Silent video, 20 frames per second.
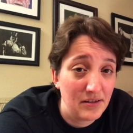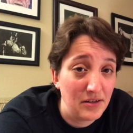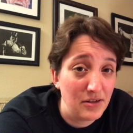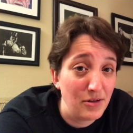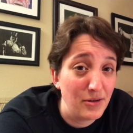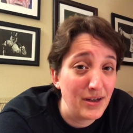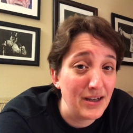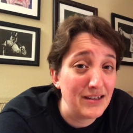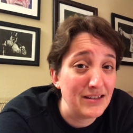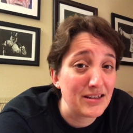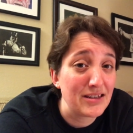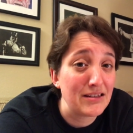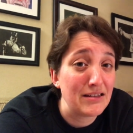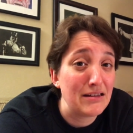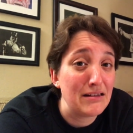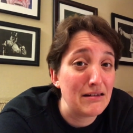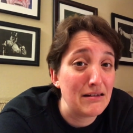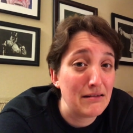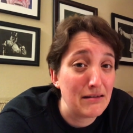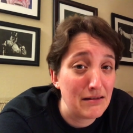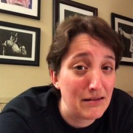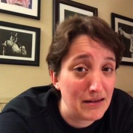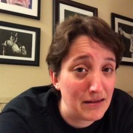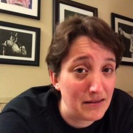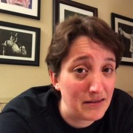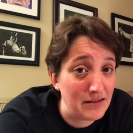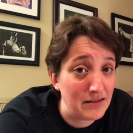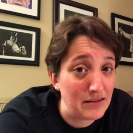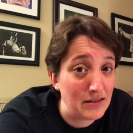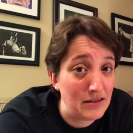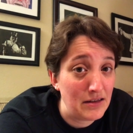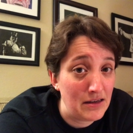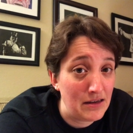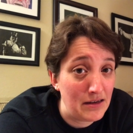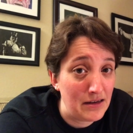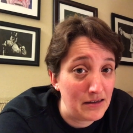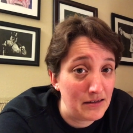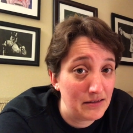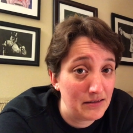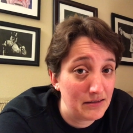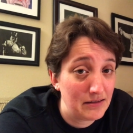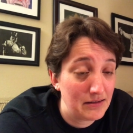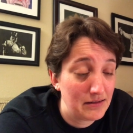You ain't seen nothing yet.